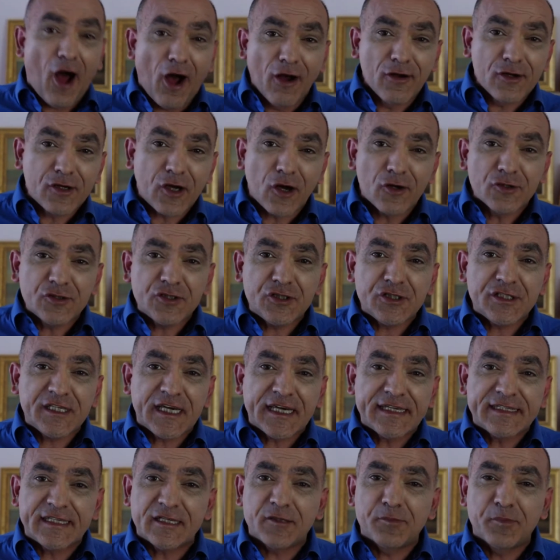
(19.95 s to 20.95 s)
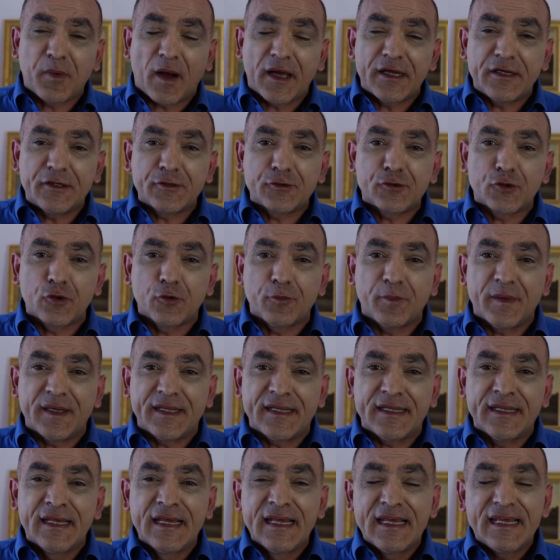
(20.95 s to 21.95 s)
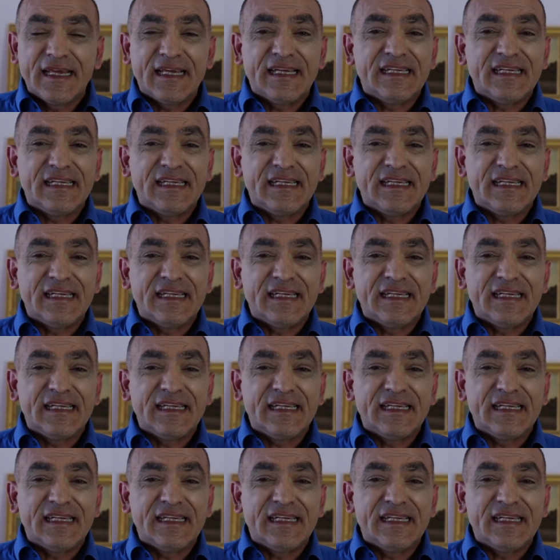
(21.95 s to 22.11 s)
unconjugated bilirubin